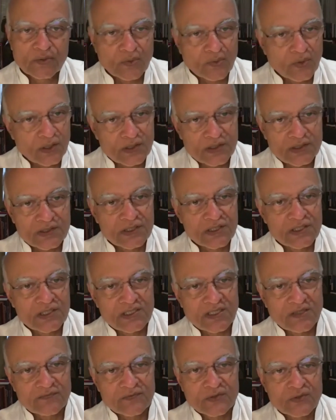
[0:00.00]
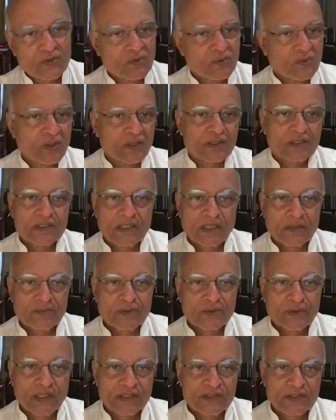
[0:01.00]
What did G7 do? What did
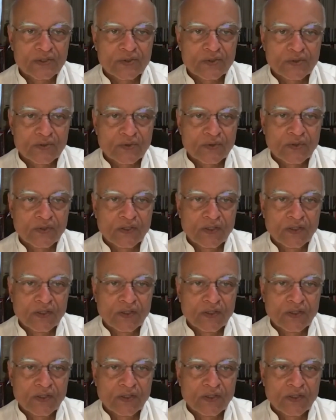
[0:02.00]
WHO do?